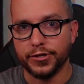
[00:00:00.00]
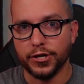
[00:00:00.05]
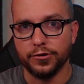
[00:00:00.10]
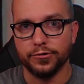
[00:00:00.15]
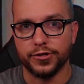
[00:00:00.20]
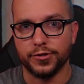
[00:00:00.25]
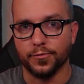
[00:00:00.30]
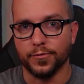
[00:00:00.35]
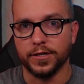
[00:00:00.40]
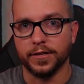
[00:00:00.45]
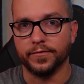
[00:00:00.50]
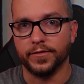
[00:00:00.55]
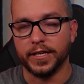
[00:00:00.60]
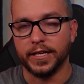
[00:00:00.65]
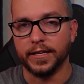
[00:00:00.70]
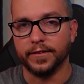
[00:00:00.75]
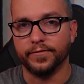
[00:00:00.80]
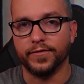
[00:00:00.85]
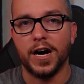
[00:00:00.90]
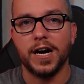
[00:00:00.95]
host, one of
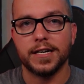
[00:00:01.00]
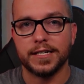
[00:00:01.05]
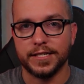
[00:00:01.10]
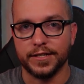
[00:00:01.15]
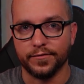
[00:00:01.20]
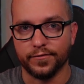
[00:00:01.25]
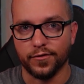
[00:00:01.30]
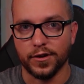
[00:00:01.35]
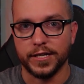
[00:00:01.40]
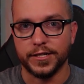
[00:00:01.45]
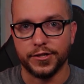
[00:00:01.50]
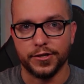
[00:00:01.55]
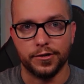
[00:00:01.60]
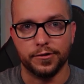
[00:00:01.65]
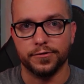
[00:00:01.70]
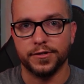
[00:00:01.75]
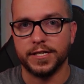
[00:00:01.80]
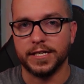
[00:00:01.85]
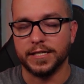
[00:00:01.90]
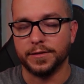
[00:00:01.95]
the Fox and Friends
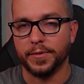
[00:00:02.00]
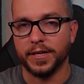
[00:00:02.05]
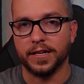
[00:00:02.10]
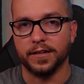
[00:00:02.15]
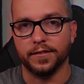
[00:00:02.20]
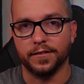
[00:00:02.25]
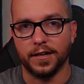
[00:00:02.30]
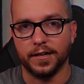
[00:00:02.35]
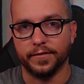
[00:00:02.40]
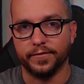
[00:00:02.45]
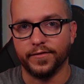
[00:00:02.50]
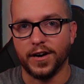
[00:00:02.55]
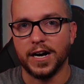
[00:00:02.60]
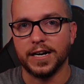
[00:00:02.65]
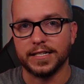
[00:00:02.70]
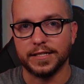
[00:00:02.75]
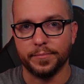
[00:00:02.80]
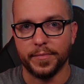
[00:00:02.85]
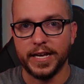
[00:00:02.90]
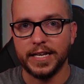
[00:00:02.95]
hosts. He's been a
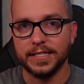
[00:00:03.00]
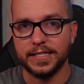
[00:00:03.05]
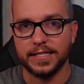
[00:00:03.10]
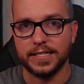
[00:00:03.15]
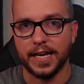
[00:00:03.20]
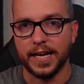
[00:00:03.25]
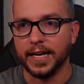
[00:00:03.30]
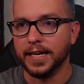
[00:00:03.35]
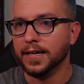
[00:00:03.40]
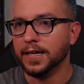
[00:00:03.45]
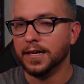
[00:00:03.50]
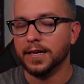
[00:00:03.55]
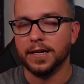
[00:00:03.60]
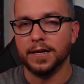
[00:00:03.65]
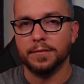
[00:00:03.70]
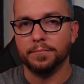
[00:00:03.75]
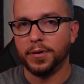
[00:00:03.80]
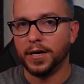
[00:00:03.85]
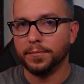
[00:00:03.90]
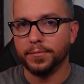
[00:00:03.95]
Fox mainstay,
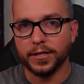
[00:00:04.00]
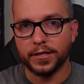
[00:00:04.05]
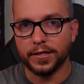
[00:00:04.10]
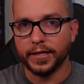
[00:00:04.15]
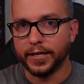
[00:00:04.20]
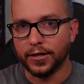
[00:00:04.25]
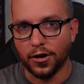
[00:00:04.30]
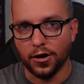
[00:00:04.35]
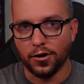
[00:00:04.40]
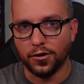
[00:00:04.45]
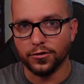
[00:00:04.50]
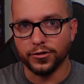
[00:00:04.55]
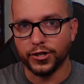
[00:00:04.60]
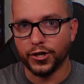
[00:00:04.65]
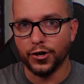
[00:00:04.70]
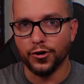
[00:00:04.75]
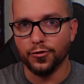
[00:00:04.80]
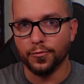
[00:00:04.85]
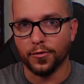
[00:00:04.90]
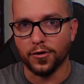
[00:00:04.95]
publicly called
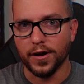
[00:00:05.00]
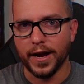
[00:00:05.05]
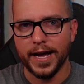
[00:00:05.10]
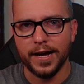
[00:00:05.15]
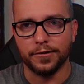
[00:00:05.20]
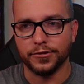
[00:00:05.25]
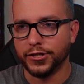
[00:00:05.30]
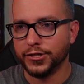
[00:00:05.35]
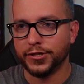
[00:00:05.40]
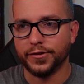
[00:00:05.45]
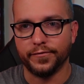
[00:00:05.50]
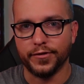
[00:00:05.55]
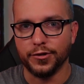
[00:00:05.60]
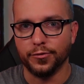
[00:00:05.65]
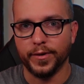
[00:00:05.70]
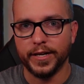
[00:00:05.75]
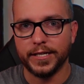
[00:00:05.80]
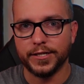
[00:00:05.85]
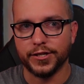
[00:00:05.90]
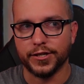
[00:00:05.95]
Comer out just a few
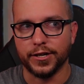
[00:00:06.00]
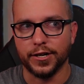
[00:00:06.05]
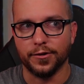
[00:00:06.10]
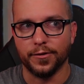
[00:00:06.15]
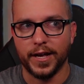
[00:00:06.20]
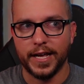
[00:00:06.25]
weeks ago.